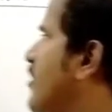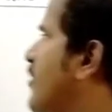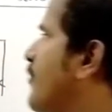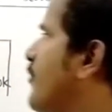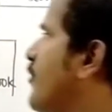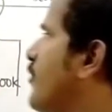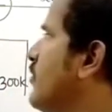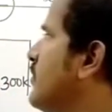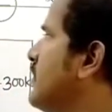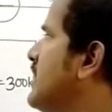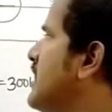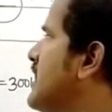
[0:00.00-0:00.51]

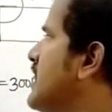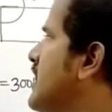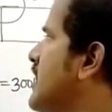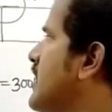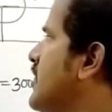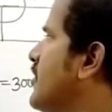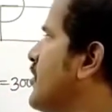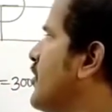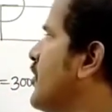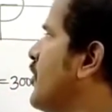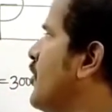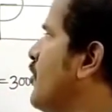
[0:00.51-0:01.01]
suppose this
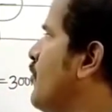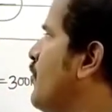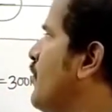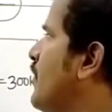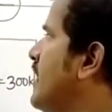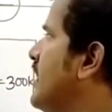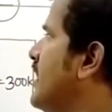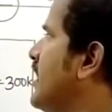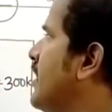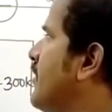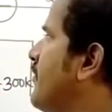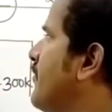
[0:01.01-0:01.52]
is
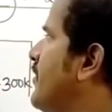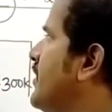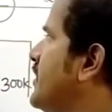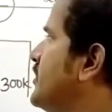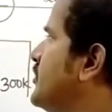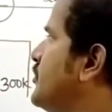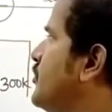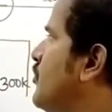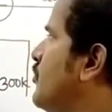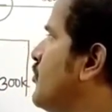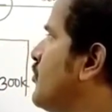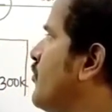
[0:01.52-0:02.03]
Q1
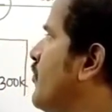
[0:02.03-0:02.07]
equals to